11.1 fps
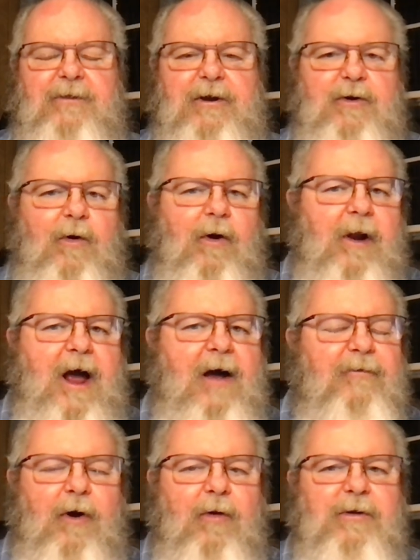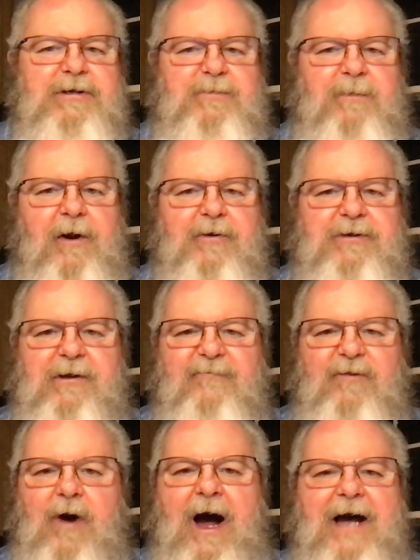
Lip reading: that you'll allow the Holy Spirit to give you